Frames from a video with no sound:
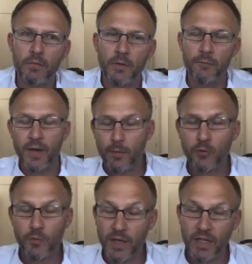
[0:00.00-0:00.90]

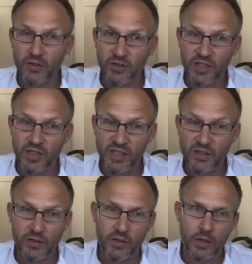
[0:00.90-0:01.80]
inflammatory bowel disease
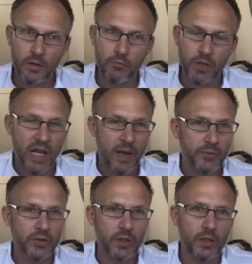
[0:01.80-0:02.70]
is a
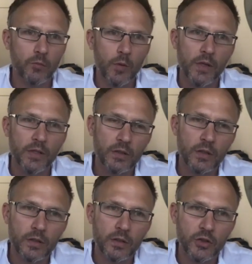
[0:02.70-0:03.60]
relapsing and remitting
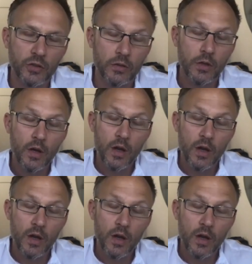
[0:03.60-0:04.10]
condition.